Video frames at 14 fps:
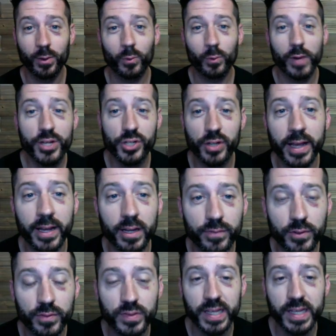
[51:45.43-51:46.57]
Raise your hand if
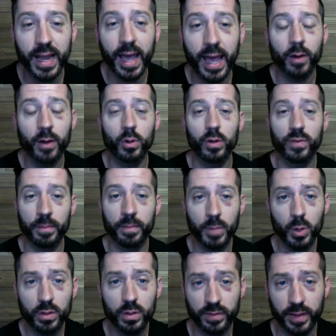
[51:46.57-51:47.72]
you've said, I don't know if I'm
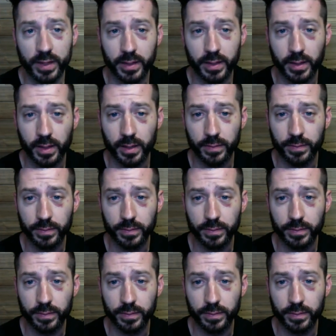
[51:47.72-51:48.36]
motivated enough.